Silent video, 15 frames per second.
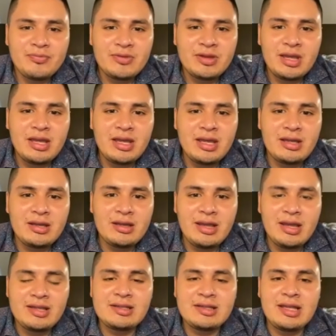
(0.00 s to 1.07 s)
They
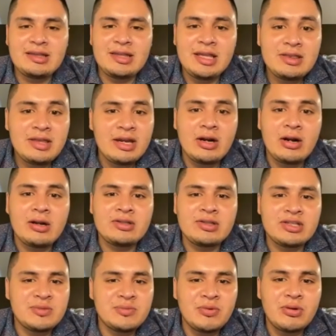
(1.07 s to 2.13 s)
think they are
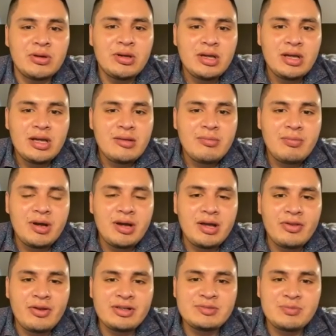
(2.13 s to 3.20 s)
untouchable, but
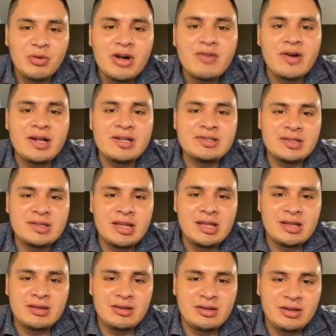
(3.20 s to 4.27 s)
there's more of us
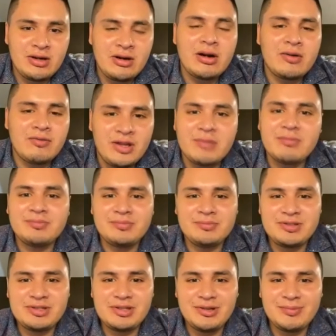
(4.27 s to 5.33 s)
than there are of them.
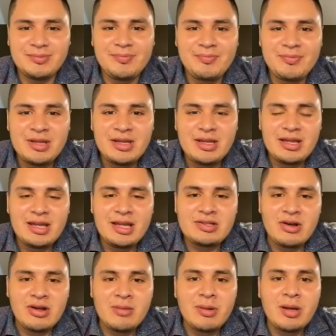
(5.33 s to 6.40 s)
So it's
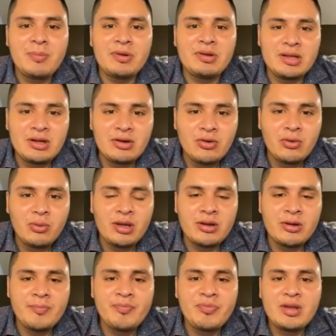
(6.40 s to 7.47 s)
all about political
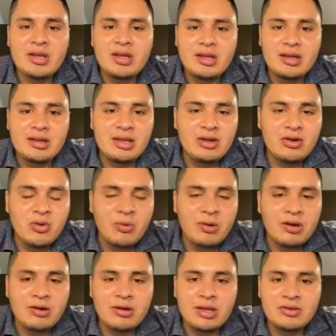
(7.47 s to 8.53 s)
will, legal
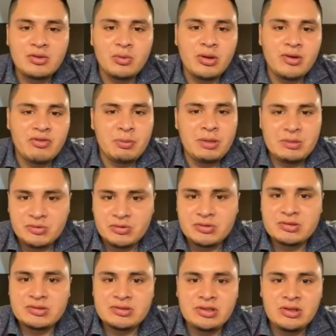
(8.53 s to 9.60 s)
will, and the will of the people
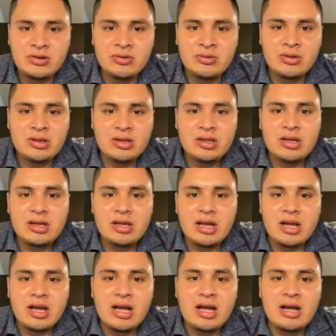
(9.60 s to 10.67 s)
to
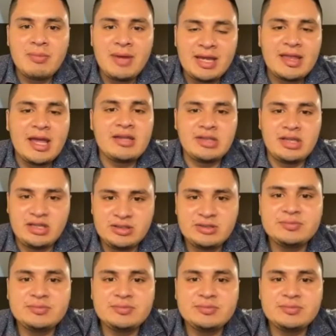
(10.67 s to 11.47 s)
make that change.